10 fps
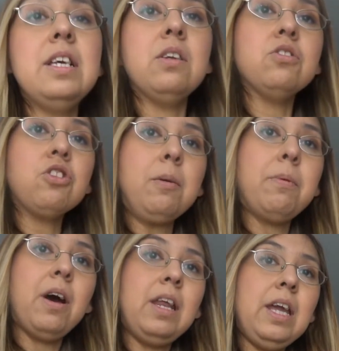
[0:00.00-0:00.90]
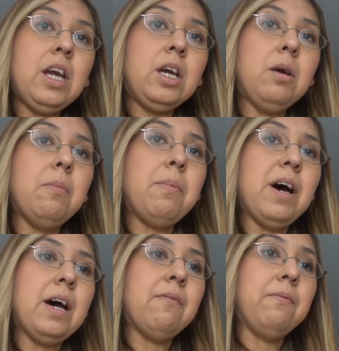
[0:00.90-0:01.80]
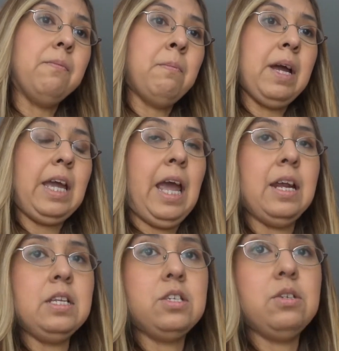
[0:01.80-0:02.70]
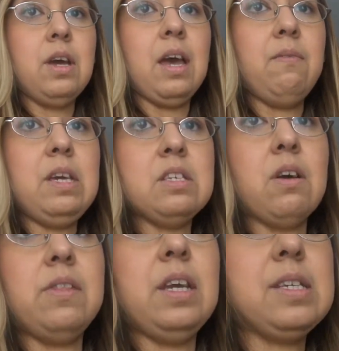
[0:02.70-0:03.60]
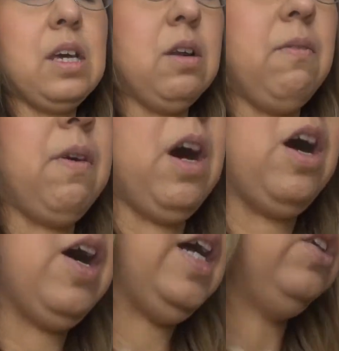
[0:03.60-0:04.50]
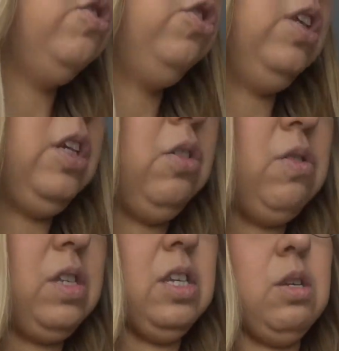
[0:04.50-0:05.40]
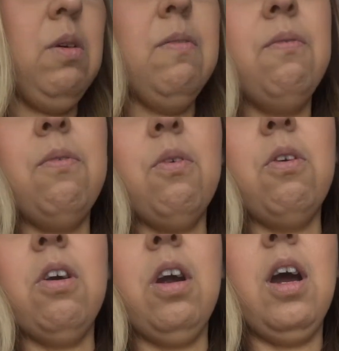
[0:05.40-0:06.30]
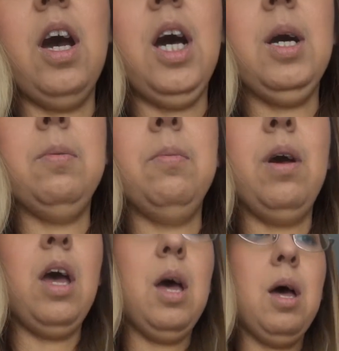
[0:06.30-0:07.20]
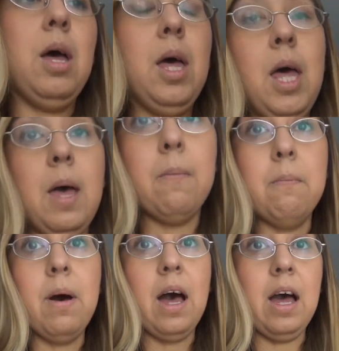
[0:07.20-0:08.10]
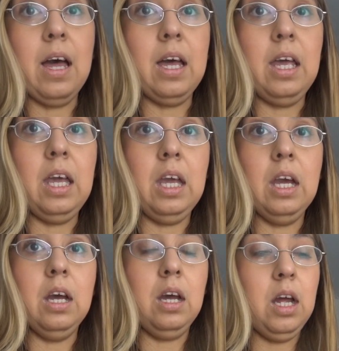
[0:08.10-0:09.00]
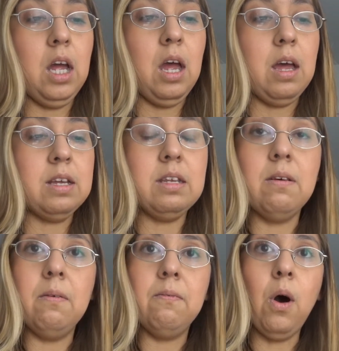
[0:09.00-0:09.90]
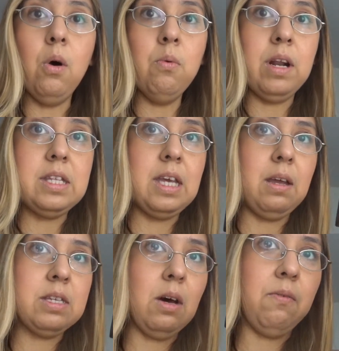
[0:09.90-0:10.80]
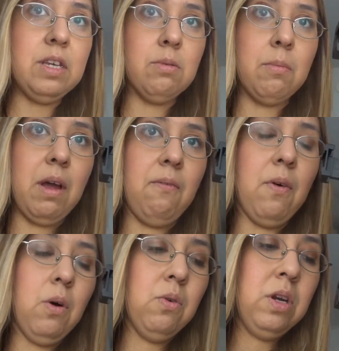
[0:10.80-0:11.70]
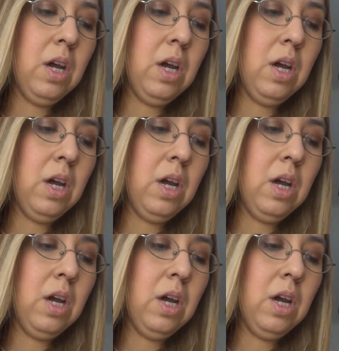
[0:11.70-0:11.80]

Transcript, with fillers: little tripod here, but my Canon's too heavy, so I think it's gonna fall. I usually use this one for um, my phone when I take selfies with my phone.